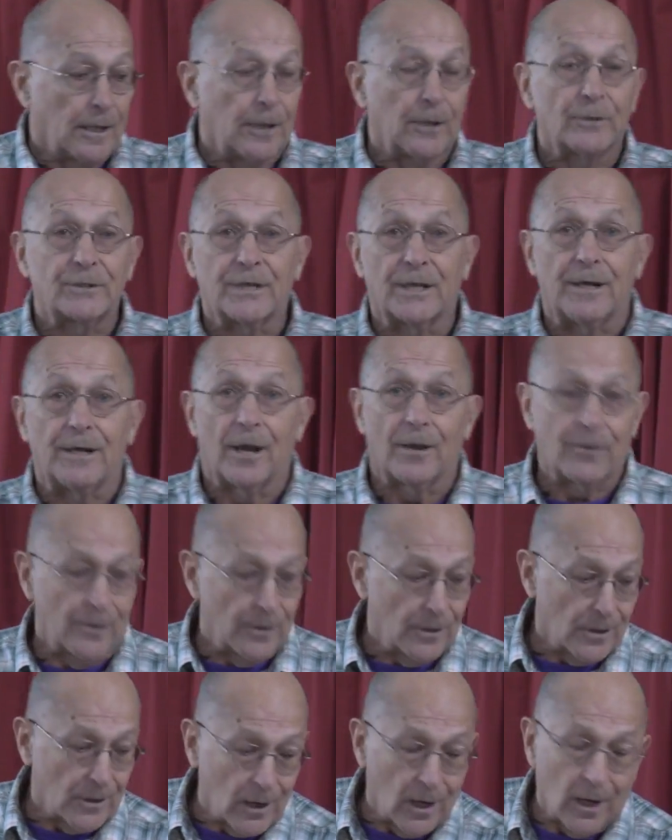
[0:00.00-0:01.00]
Here's
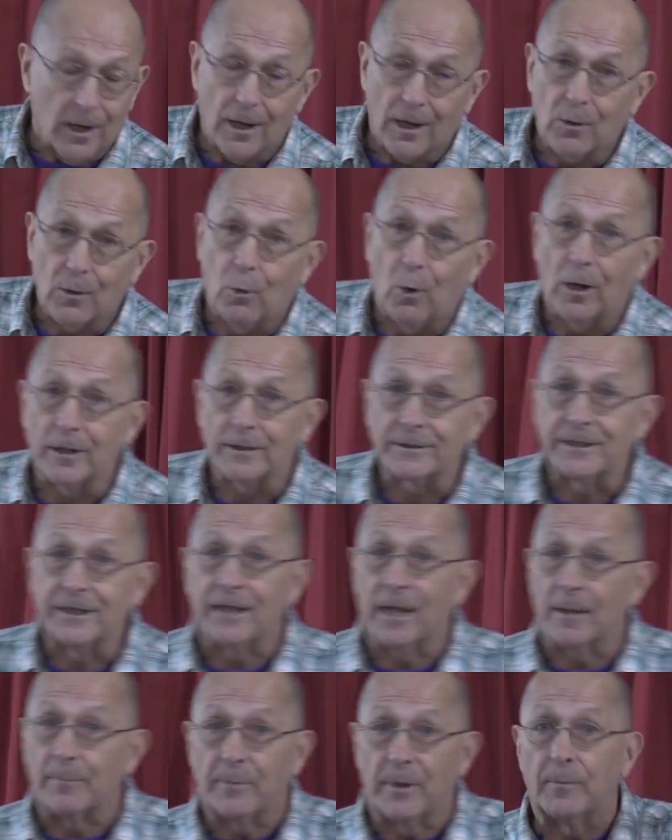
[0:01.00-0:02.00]
another uh, quality
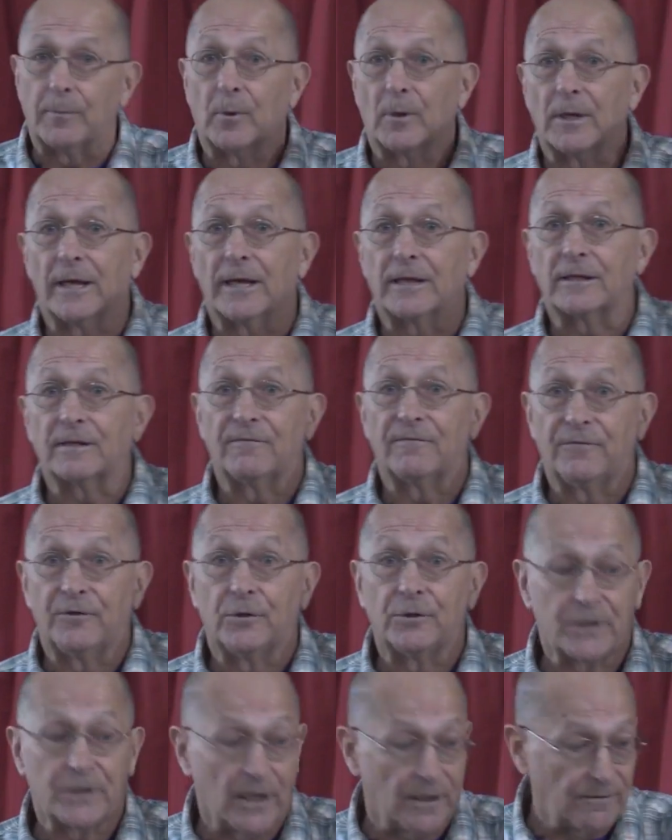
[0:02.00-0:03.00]
that people like
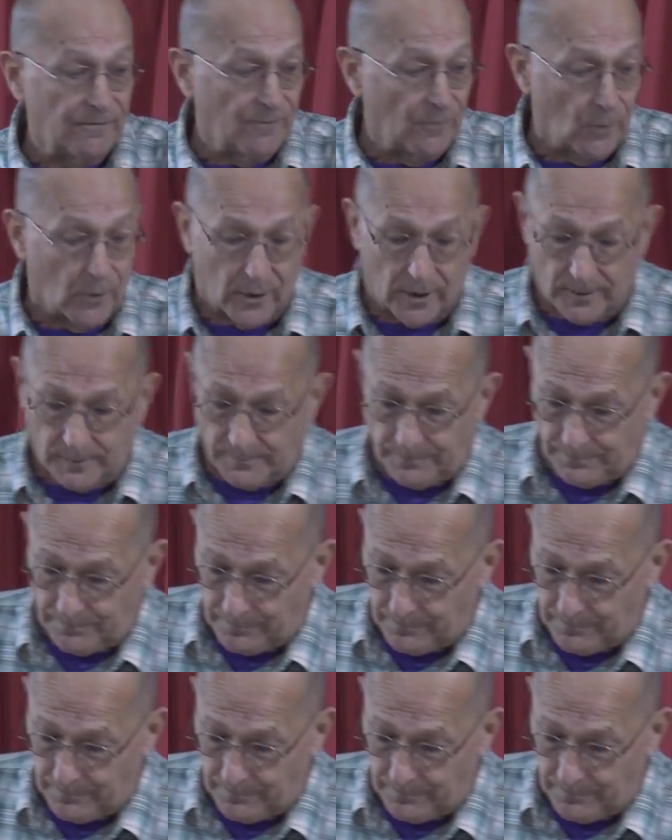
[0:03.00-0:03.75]
fuchsite for.